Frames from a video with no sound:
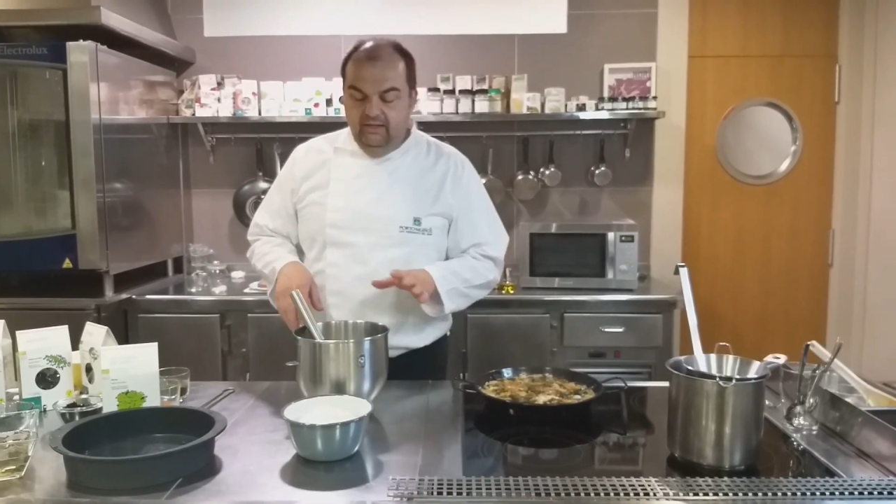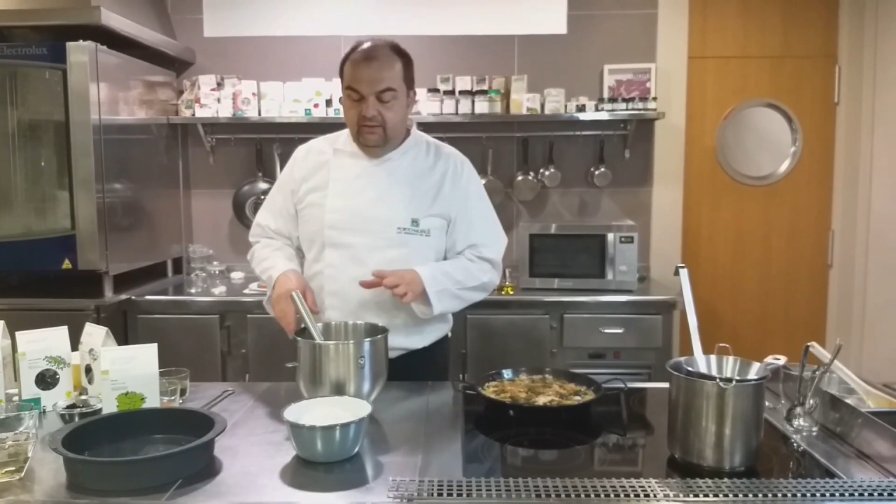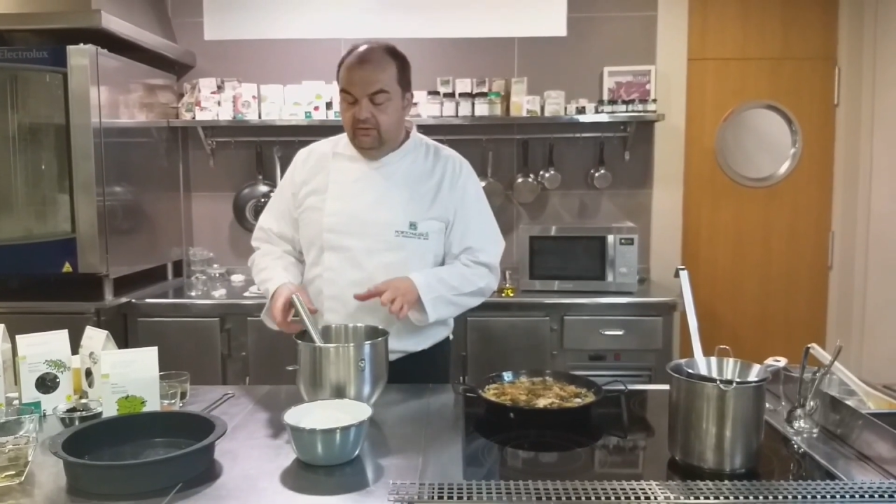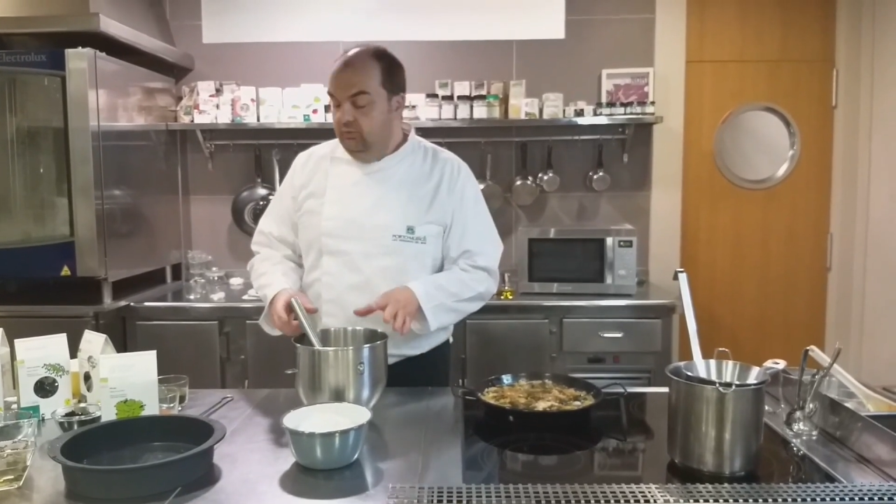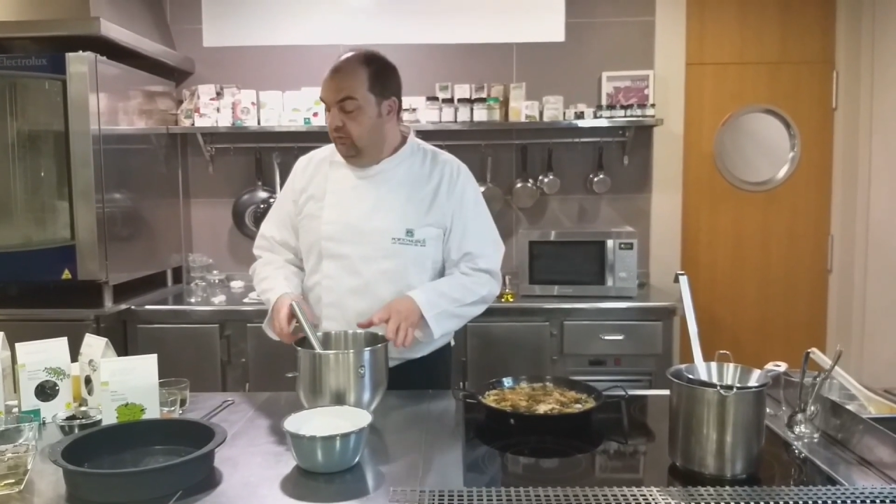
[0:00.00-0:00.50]

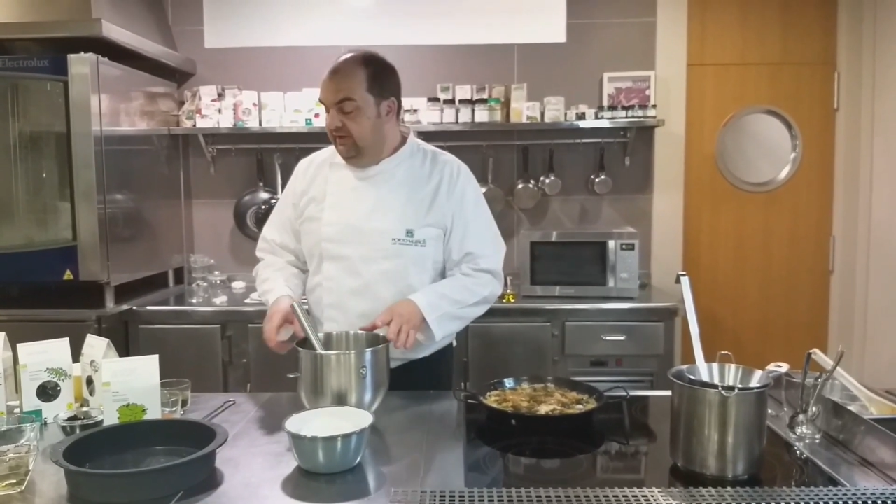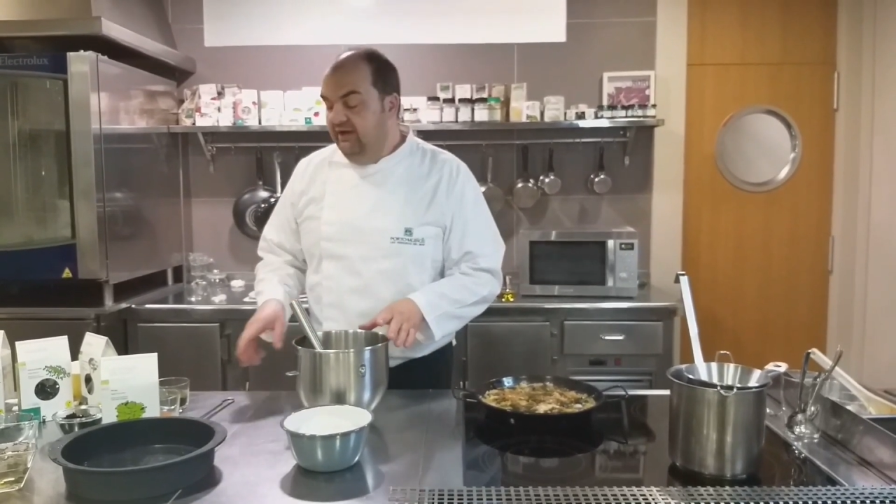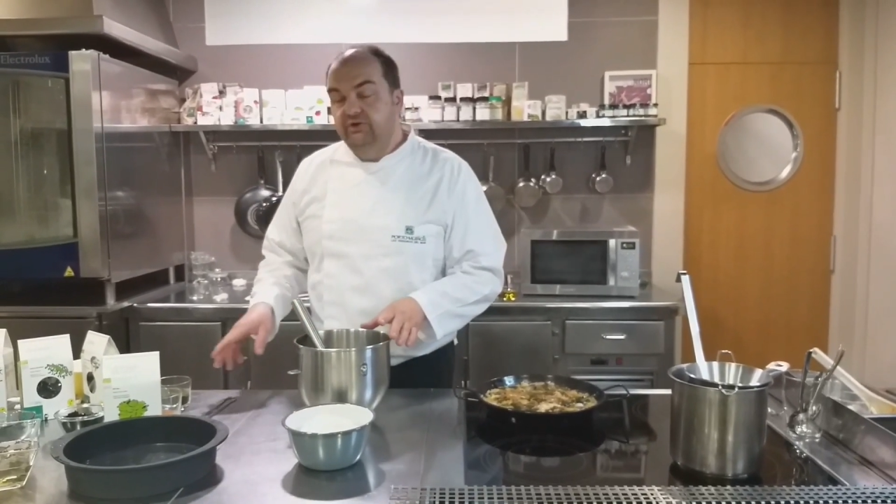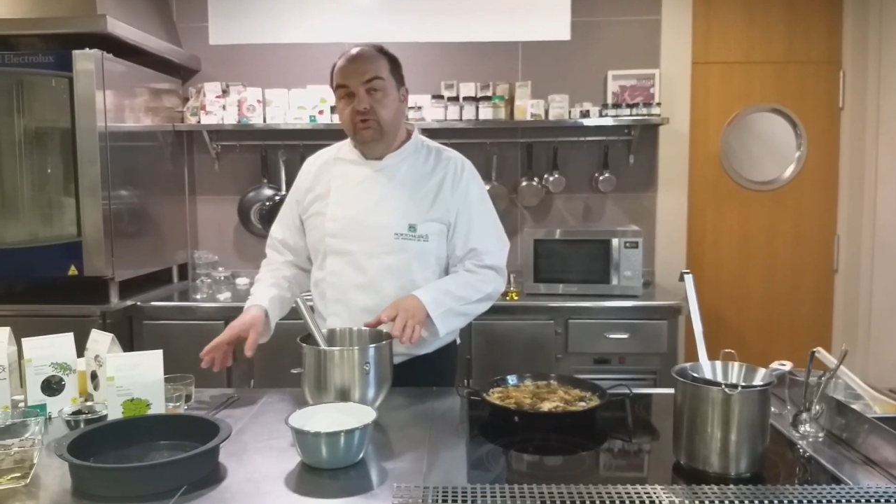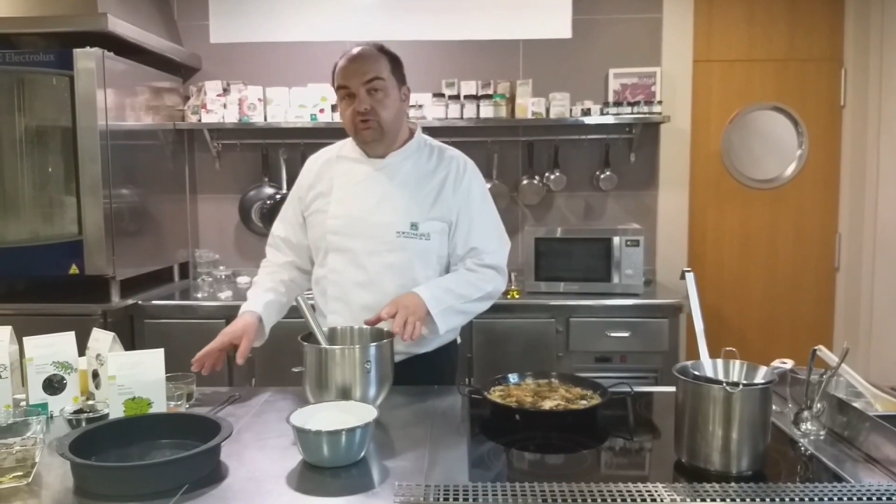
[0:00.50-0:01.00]
can use
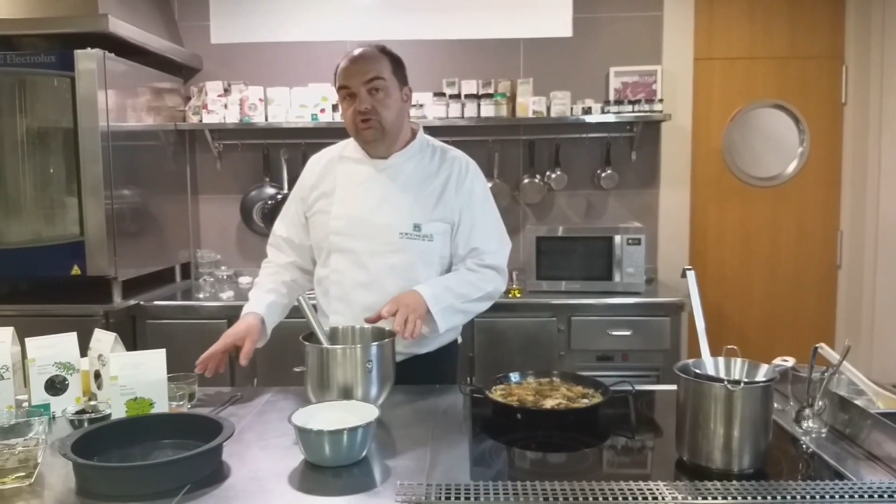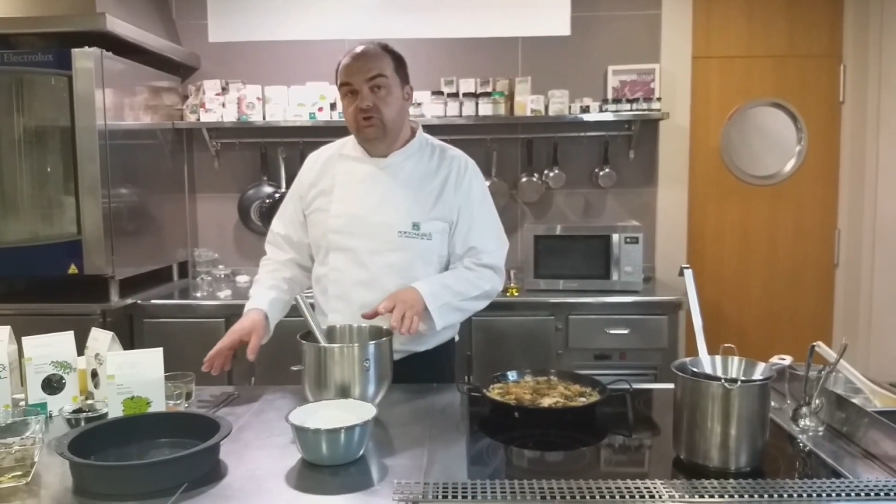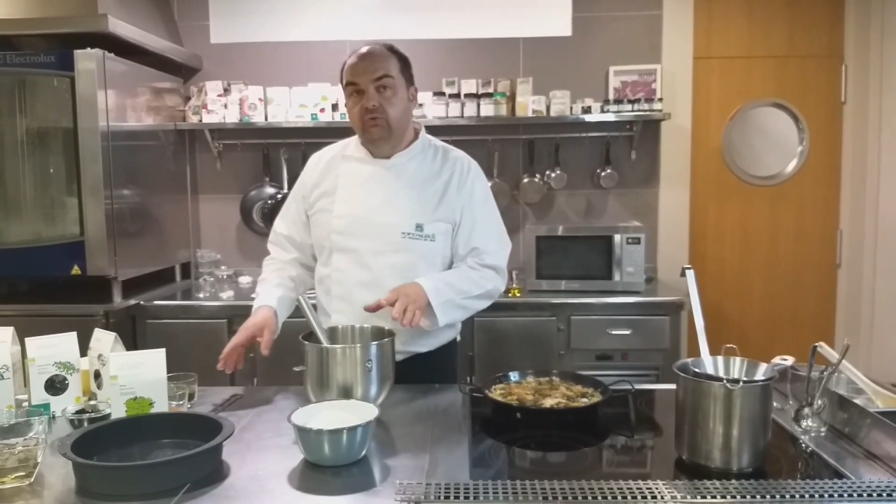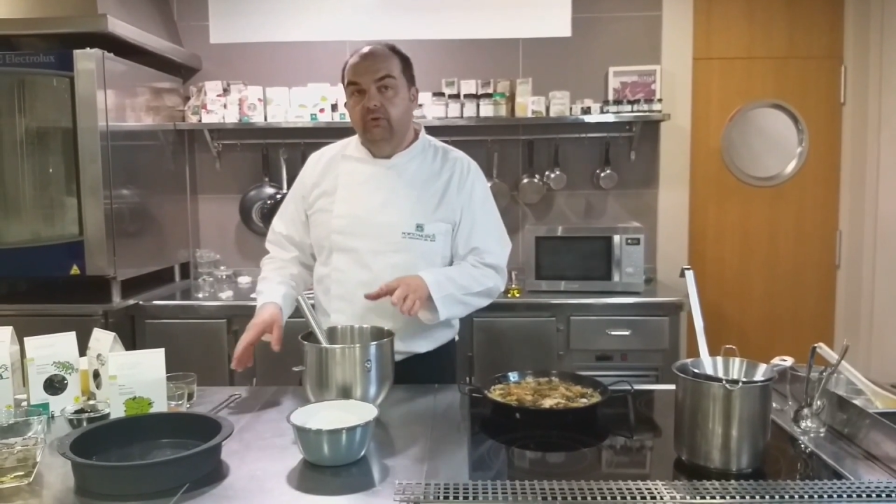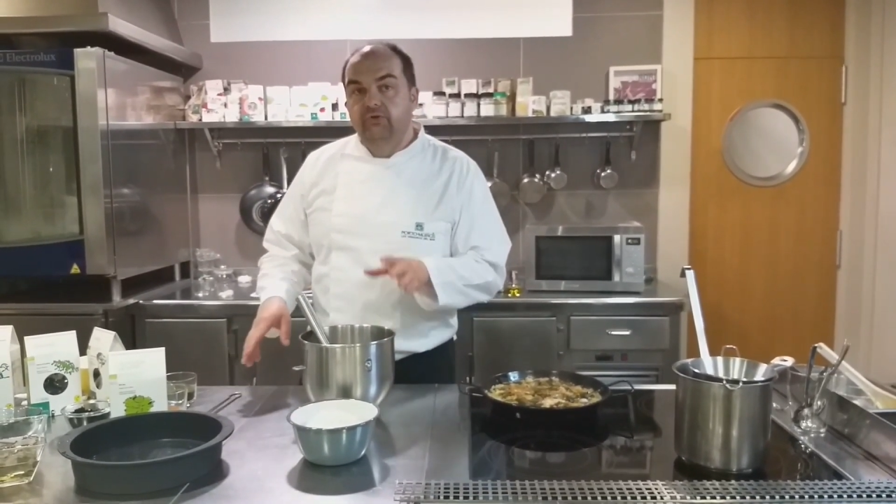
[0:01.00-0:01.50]
too nori.